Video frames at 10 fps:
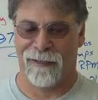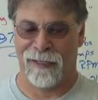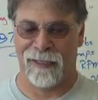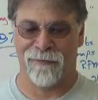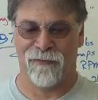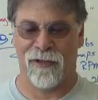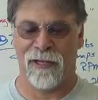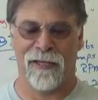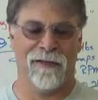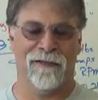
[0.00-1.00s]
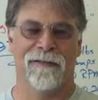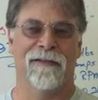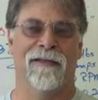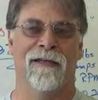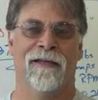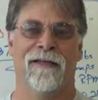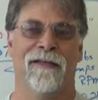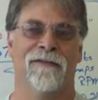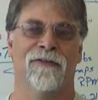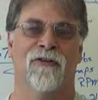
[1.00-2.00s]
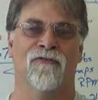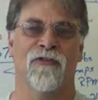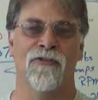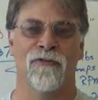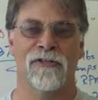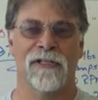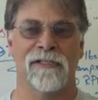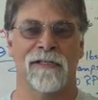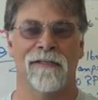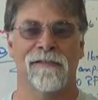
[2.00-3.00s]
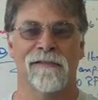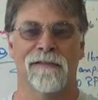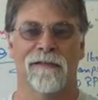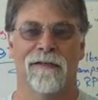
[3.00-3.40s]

and if you need you know further assistance,